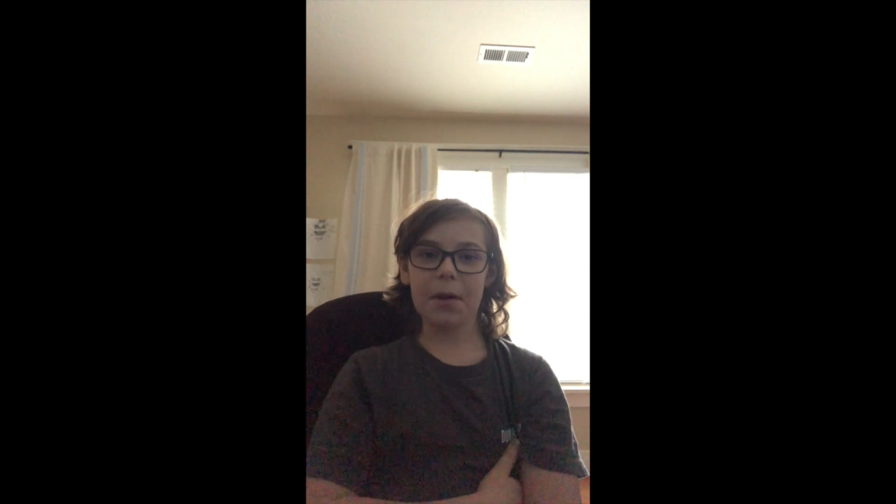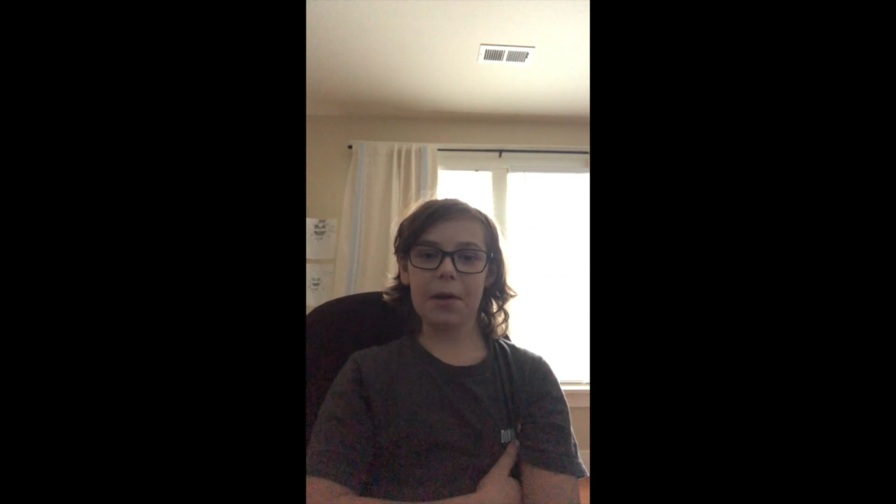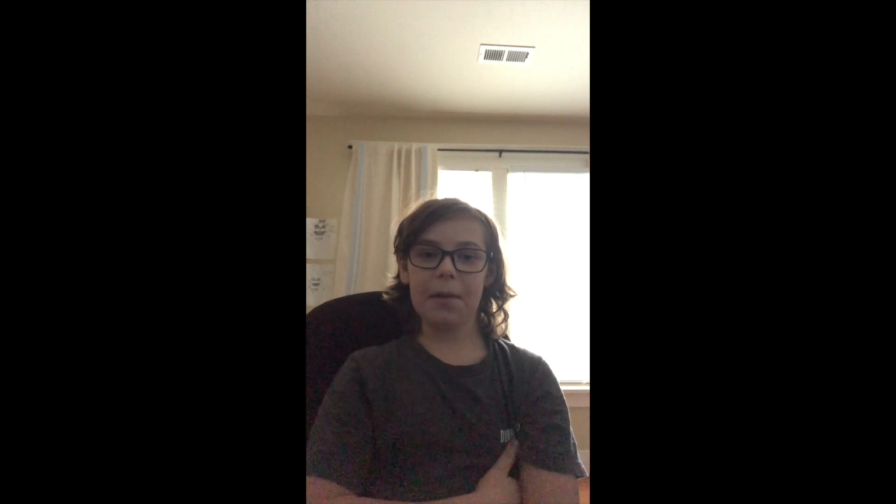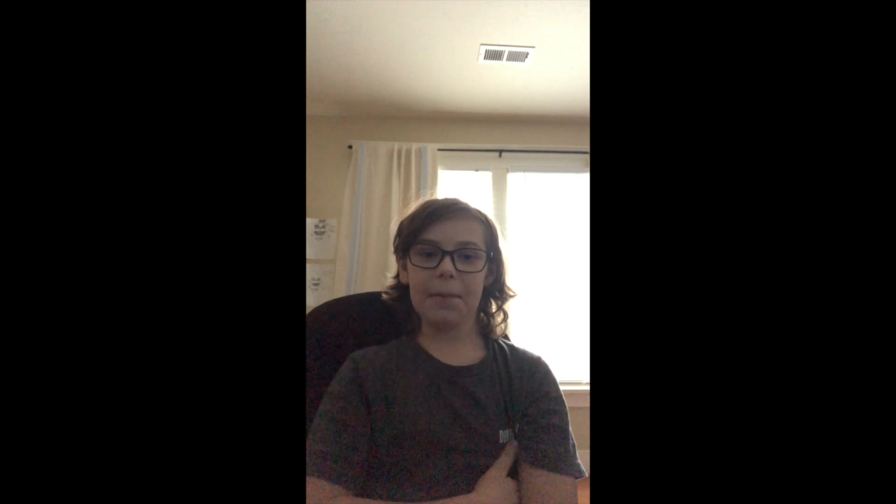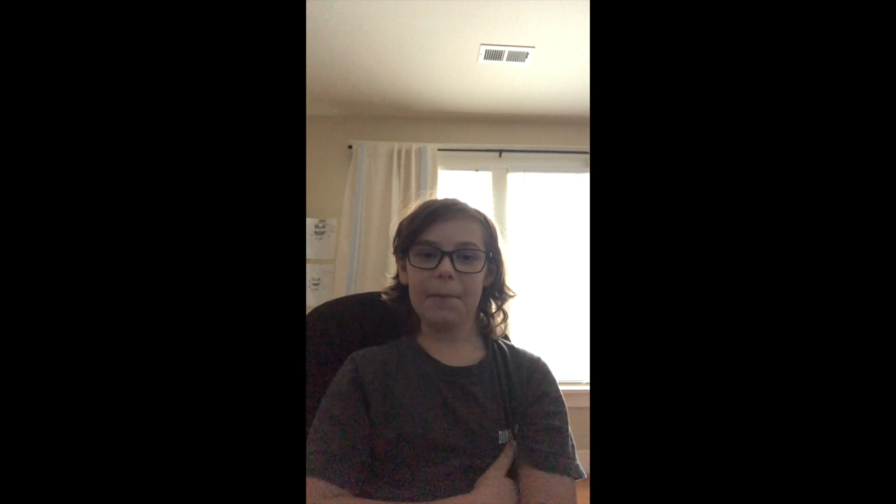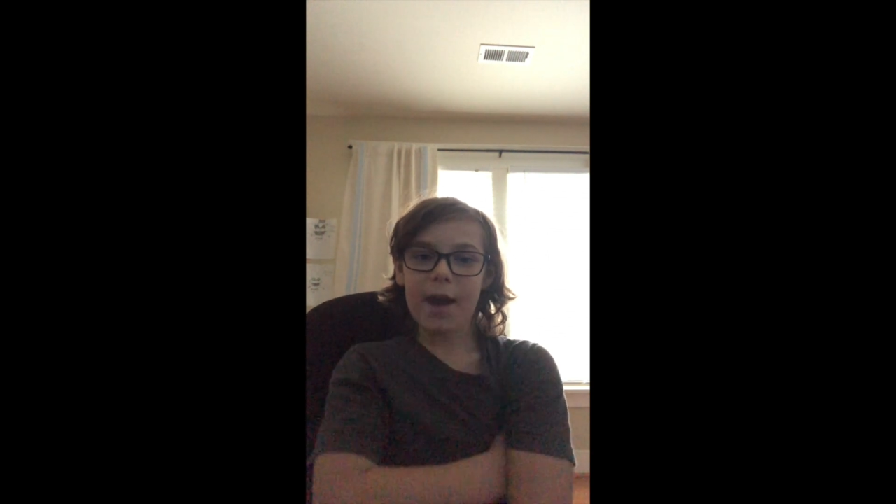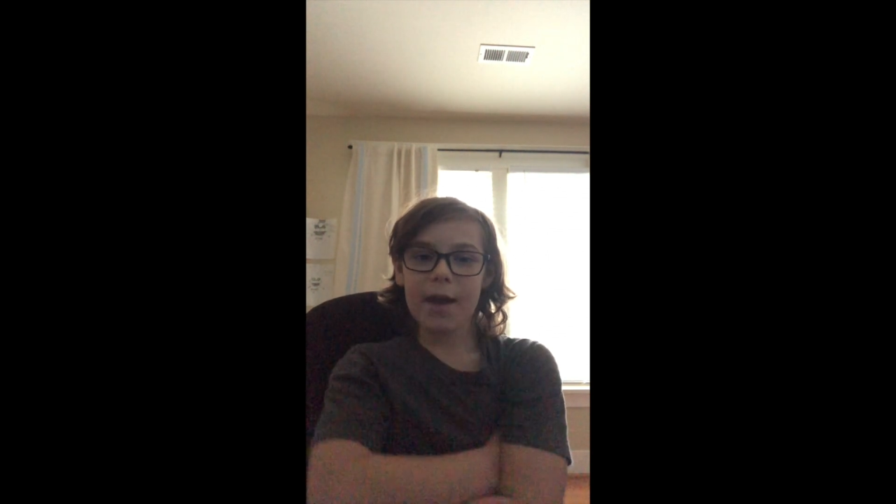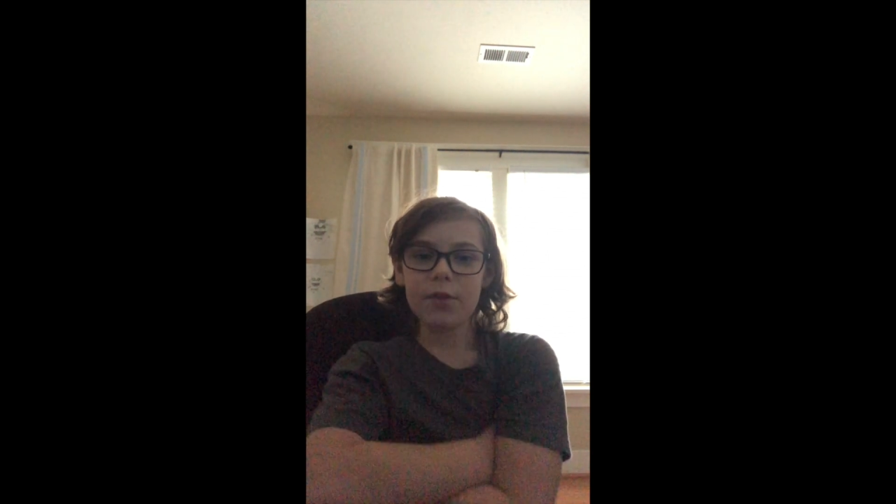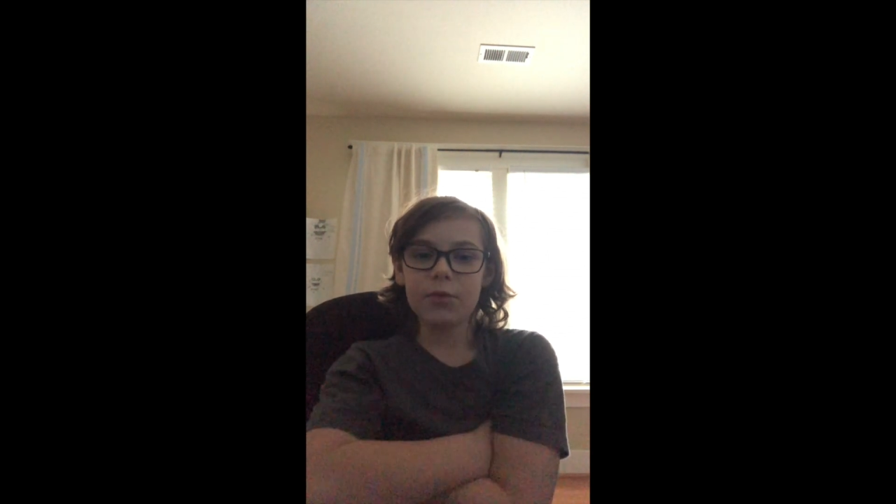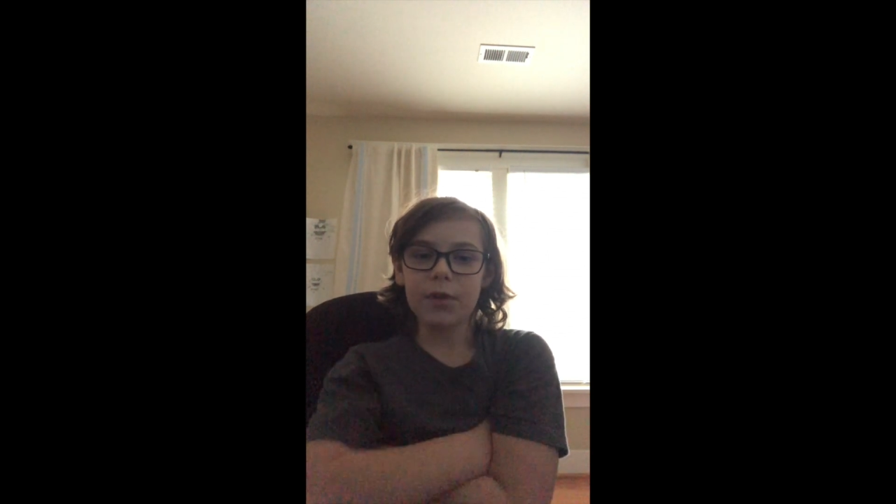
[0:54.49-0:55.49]
I
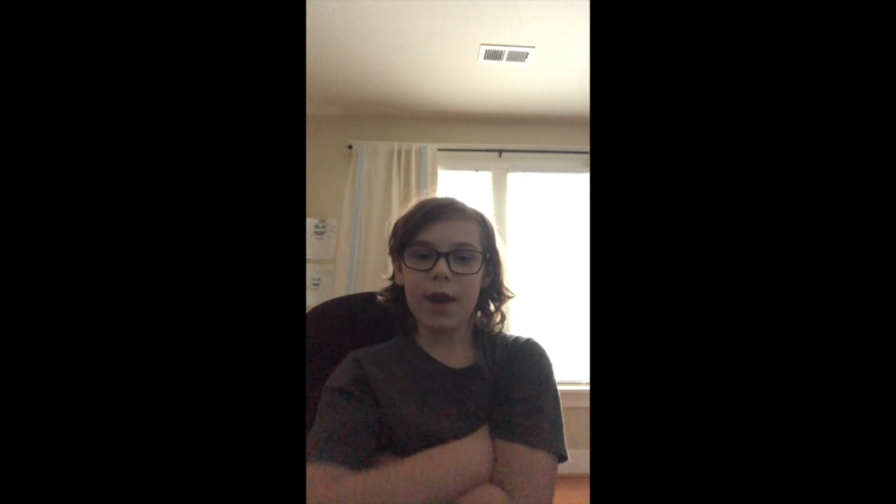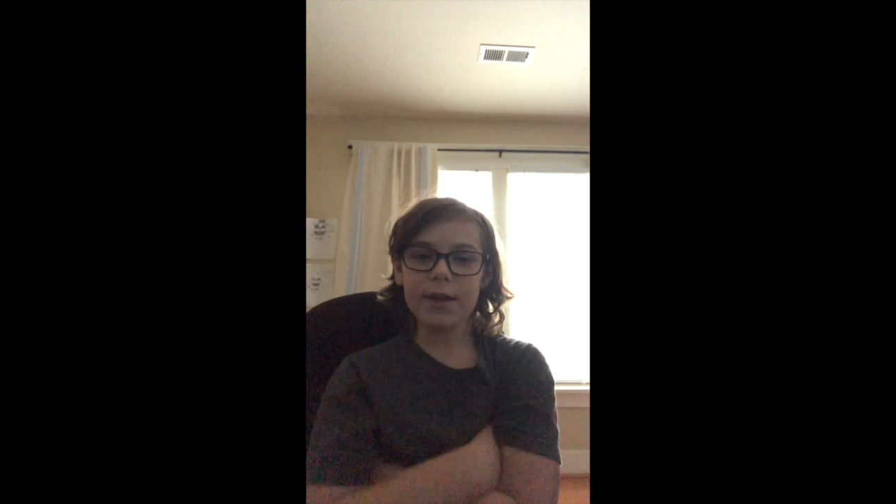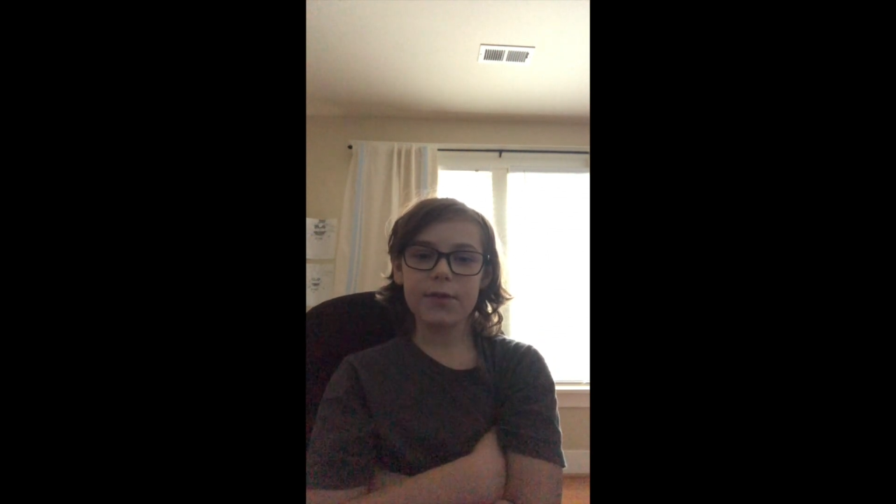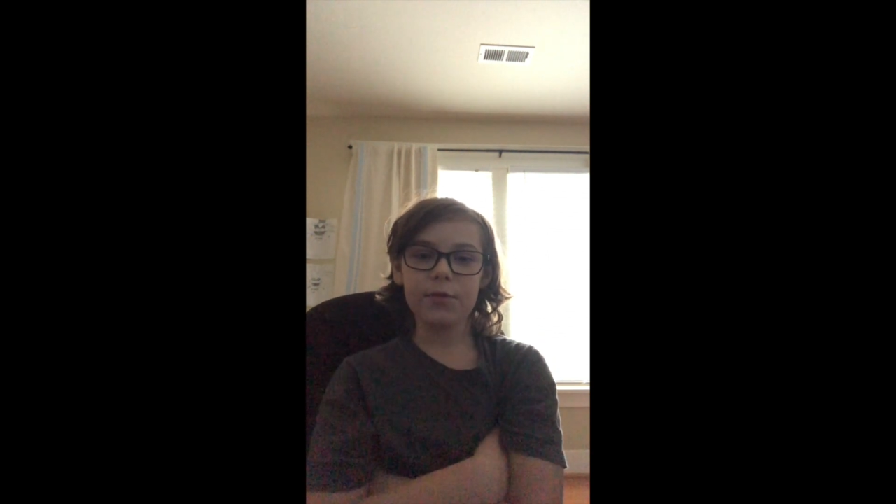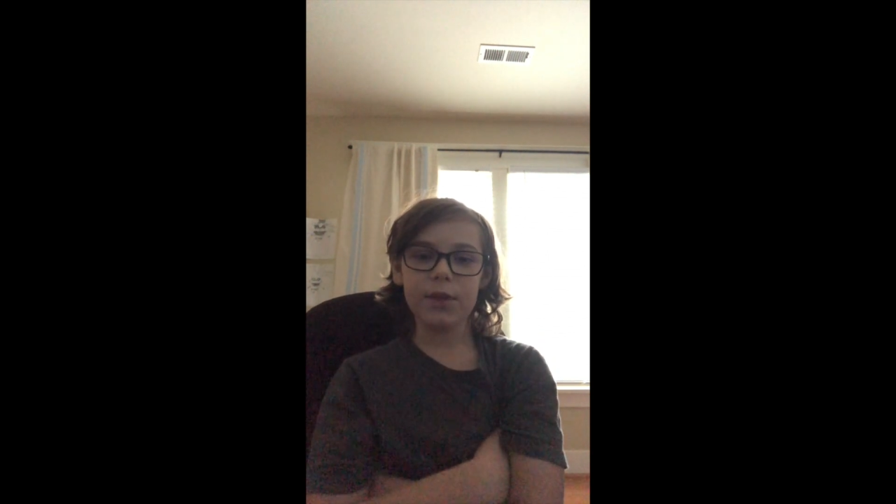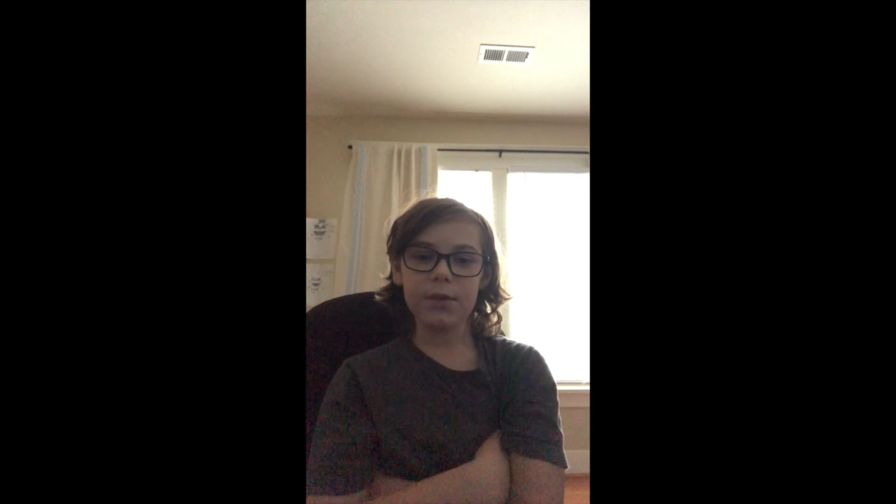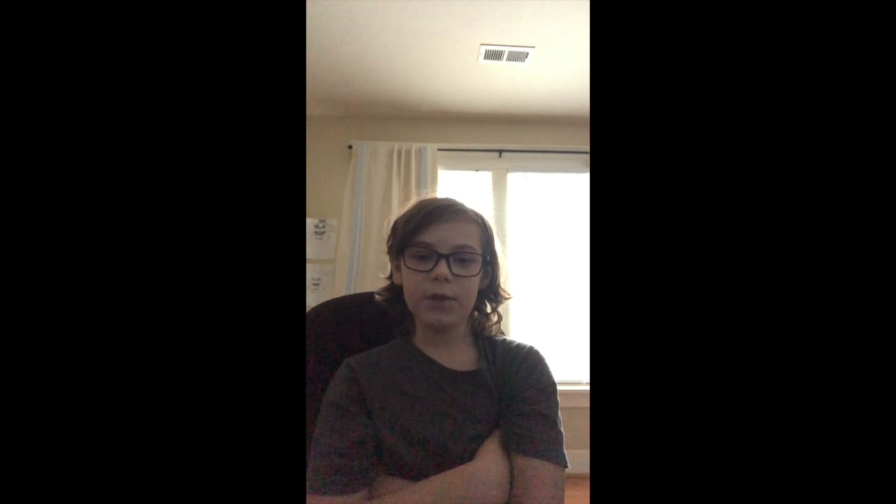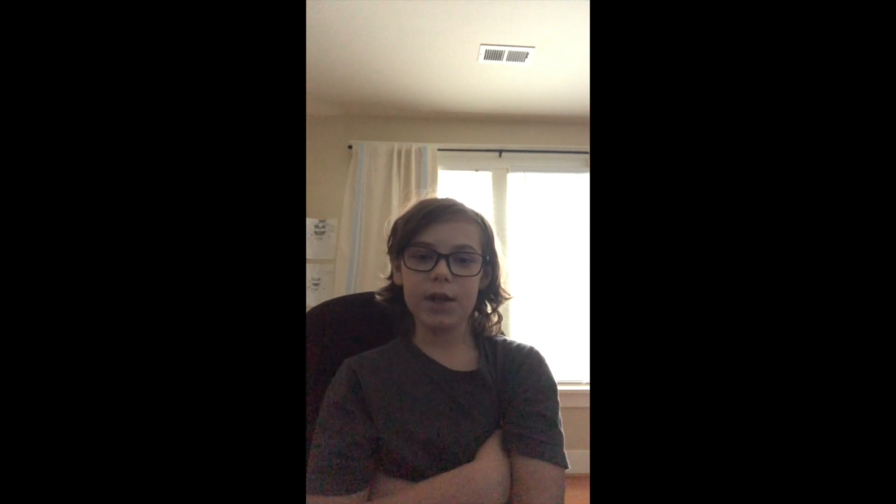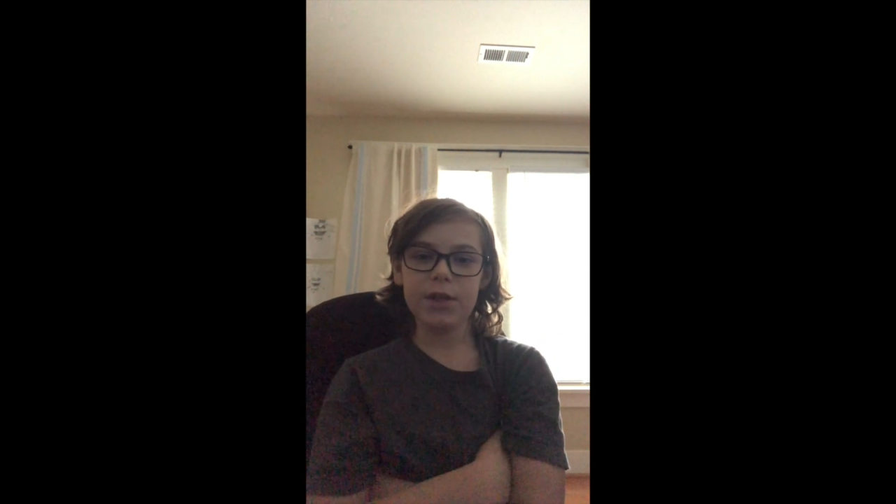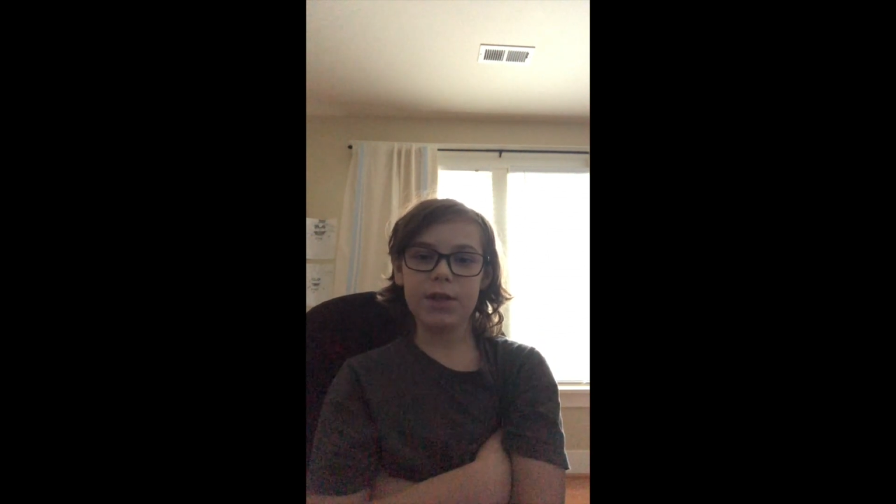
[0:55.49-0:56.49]
didn't really
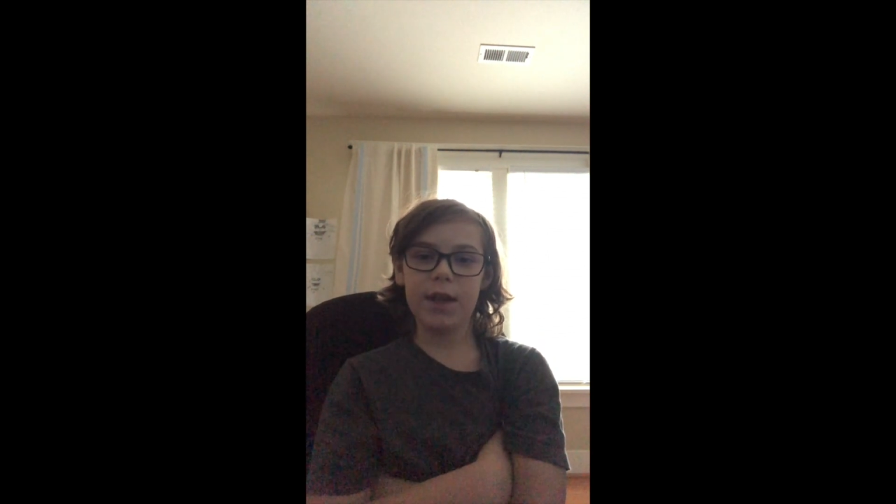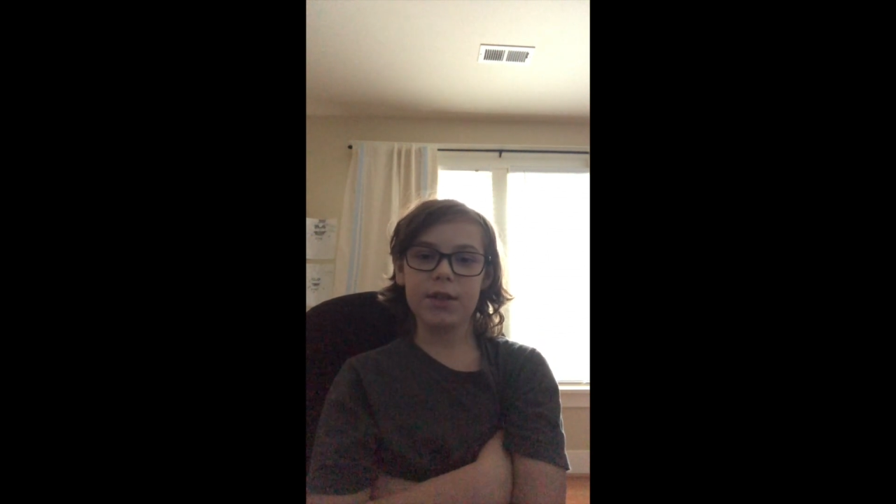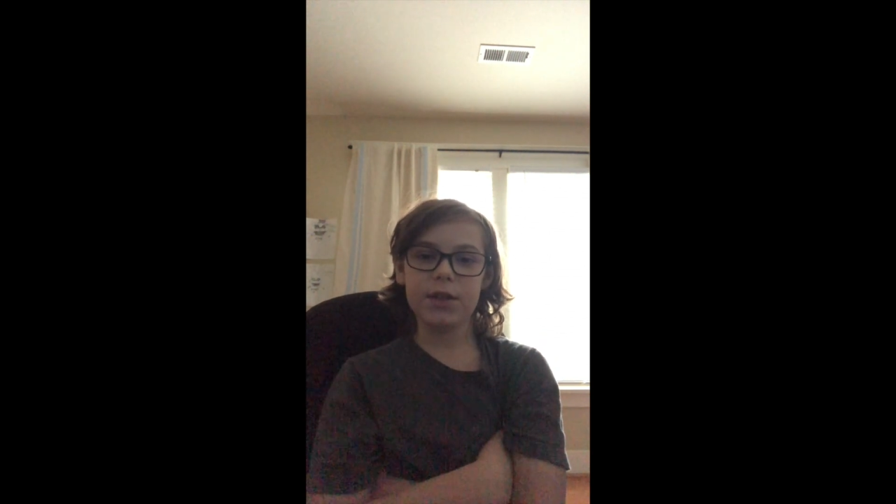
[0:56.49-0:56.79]
want to change